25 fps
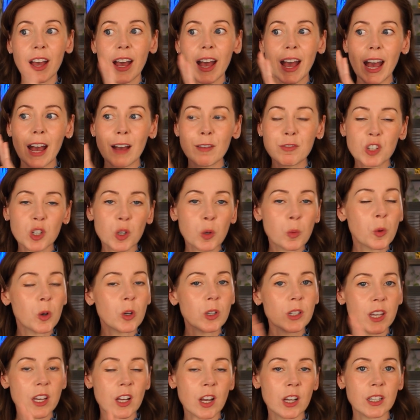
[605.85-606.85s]
after
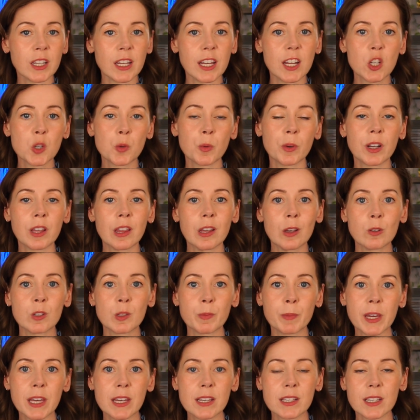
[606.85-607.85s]
working on each one of those
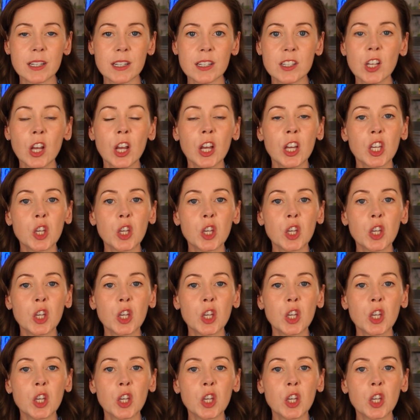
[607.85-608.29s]
pieces,